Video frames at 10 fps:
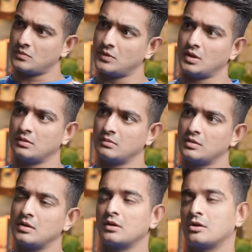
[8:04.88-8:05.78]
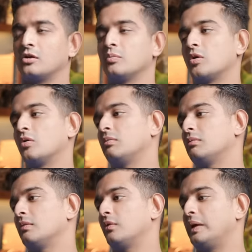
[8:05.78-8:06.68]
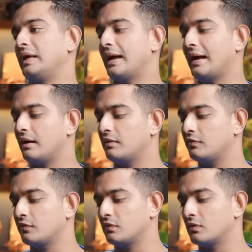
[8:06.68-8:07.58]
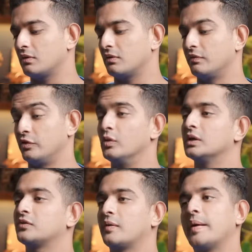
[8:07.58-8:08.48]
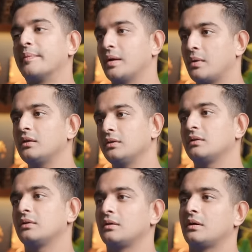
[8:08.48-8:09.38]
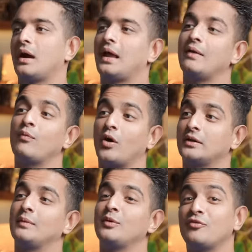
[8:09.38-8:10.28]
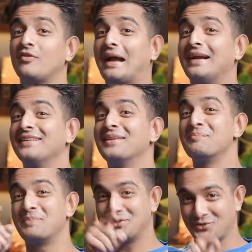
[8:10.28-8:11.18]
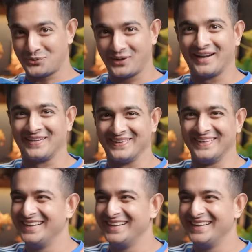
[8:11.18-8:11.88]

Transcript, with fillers: Hmm. You know, bro, we have viewers from Ahmedabad and I want them to find the pitch curator